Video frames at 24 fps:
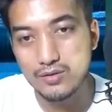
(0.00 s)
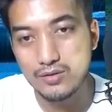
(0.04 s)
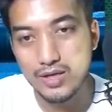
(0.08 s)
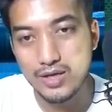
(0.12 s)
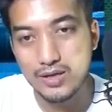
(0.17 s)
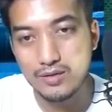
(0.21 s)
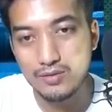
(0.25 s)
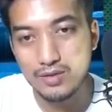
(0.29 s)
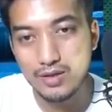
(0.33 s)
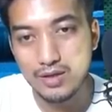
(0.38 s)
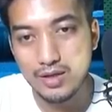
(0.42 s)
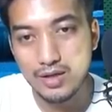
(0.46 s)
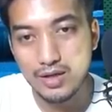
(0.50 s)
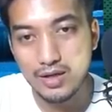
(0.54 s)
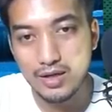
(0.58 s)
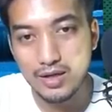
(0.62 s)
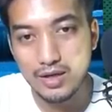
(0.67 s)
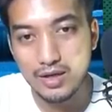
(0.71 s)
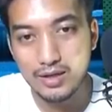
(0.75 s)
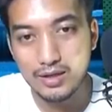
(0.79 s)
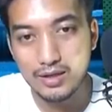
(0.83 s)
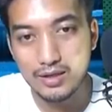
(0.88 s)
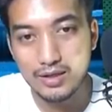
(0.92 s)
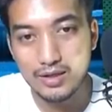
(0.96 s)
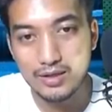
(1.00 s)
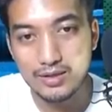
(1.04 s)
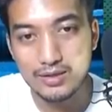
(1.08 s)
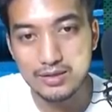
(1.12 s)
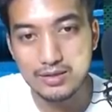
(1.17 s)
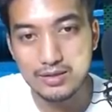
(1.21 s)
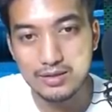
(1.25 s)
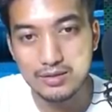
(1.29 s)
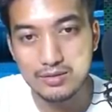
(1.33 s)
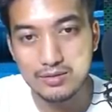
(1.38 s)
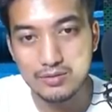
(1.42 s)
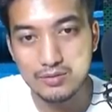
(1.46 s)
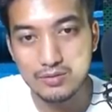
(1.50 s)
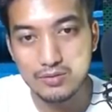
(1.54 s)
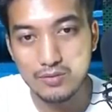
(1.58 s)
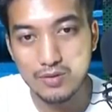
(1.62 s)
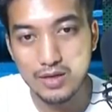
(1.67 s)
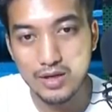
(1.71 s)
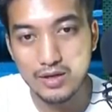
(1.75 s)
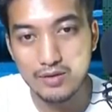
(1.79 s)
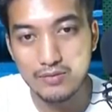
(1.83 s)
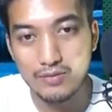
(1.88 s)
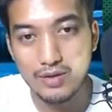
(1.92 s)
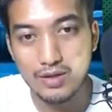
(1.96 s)
down, powers, and yes,
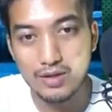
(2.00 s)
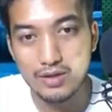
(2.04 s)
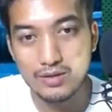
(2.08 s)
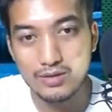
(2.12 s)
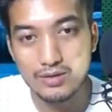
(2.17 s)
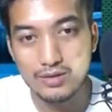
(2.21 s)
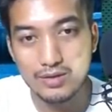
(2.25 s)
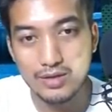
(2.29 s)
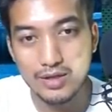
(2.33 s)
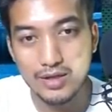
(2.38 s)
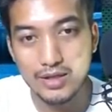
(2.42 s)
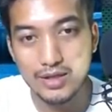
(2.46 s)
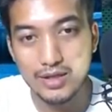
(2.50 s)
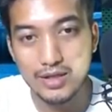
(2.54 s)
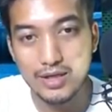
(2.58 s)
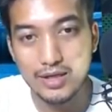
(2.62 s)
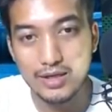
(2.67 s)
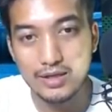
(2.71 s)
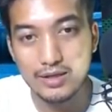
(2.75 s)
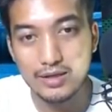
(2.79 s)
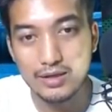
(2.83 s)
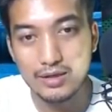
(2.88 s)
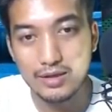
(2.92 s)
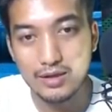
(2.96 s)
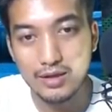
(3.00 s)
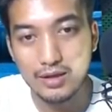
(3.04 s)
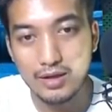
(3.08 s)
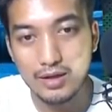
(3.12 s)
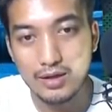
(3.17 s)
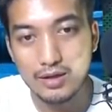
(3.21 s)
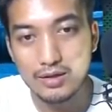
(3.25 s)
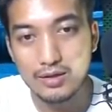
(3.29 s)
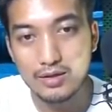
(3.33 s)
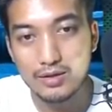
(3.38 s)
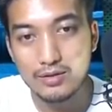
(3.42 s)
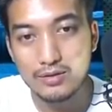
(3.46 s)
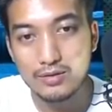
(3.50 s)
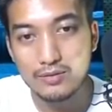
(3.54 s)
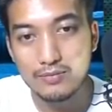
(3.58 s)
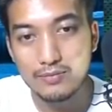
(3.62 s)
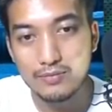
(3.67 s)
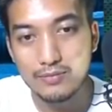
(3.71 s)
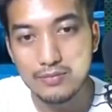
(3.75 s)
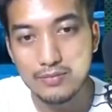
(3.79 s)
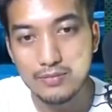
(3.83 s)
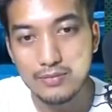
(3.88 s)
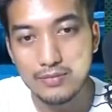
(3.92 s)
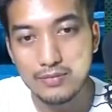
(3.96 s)
over there, just like that.
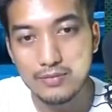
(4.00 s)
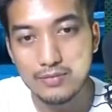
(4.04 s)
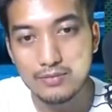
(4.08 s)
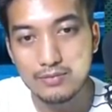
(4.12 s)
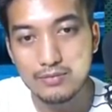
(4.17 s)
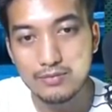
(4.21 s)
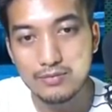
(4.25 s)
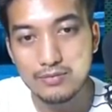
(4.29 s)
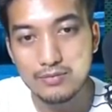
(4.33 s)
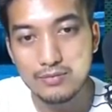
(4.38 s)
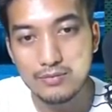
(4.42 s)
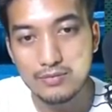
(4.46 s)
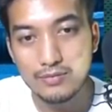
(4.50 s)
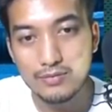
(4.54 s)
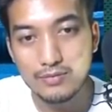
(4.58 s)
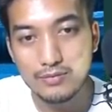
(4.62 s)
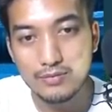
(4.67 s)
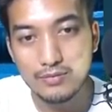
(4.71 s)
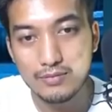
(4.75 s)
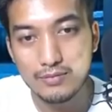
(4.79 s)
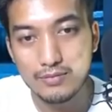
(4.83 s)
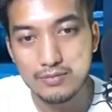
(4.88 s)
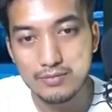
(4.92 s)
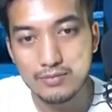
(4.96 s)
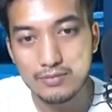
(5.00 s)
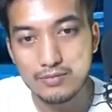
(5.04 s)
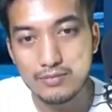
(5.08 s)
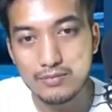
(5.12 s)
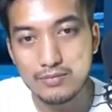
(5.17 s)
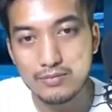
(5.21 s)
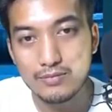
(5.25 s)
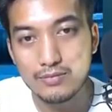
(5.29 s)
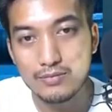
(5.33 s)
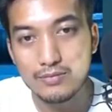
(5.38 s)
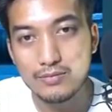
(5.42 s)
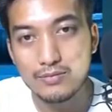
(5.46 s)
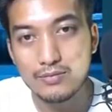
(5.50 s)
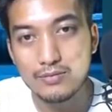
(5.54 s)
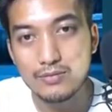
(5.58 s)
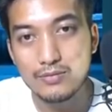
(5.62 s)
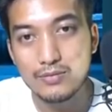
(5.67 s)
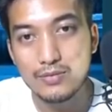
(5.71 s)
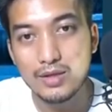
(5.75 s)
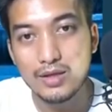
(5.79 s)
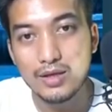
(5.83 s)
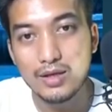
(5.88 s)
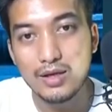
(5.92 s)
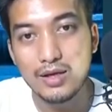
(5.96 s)
Anyway,
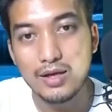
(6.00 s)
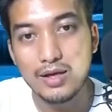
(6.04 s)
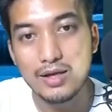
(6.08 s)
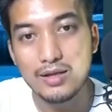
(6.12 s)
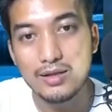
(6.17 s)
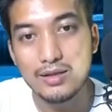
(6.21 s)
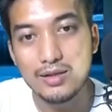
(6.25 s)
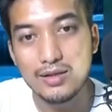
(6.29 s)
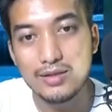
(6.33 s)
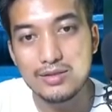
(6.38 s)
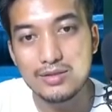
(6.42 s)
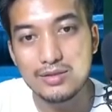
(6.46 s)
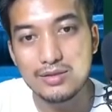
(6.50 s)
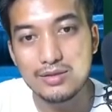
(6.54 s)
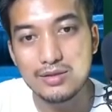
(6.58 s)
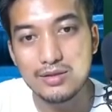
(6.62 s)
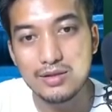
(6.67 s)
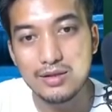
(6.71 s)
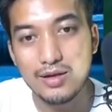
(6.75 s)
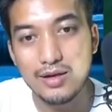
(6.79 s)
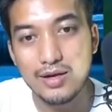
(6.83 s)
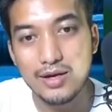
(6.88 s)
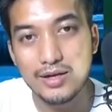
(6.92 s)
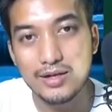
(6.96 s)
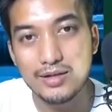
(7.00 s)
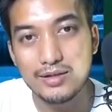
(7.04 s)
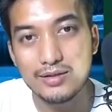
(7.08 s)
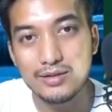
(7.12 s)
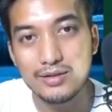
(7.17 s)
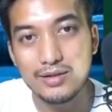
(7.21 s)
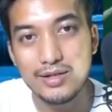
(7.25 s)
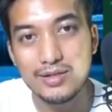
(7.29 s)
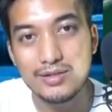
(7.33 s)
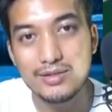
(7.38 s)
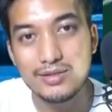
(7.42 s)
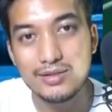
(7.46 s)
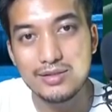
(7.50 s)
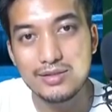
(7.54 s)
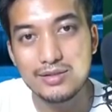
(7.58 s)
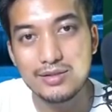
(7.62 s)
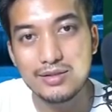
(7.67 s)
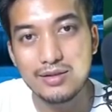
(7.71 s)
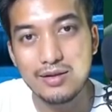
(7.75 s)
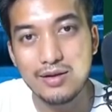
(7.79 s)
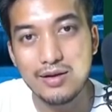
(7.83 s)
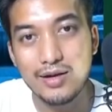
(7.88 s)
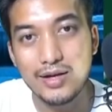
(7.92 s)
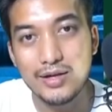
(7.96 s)
so and let's just glide, let's just
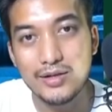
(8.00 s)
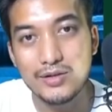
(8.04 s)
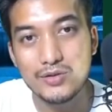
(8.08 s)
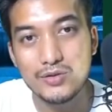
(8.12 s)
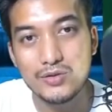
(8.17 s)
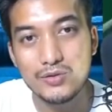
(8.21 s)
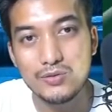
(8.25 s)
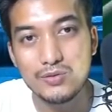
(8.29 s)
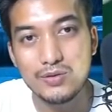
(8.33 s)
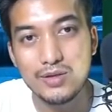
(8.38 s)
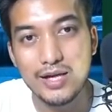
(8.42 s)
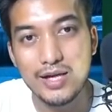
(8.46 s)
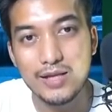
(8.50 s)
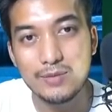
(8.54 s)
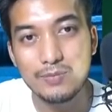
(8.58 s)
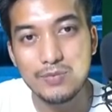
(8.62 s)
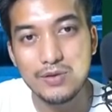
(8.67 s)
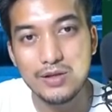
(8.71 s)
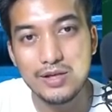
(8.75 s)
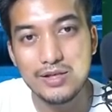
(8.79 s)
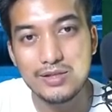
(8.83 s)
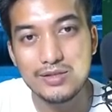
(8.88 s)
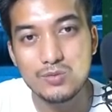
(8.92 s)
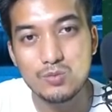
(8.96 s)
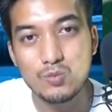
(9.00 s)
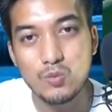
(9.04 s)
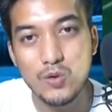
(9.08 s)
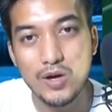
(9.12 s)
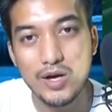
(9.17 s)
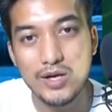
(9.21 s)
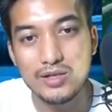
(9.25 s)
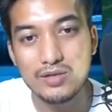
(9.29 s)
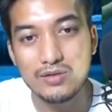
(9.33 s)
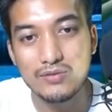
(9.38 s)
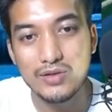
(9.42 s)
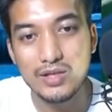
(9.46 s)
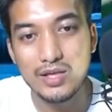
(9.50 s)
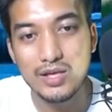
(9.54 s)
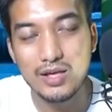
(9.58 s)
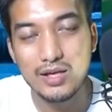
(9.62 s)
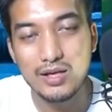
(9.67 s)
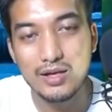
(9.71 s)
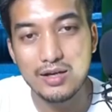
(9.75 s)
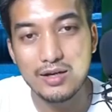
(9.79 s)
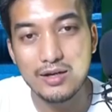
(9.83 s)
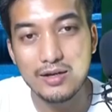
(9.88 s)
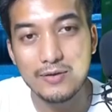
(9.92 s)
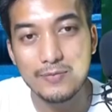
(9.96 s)
glide to that place right over here,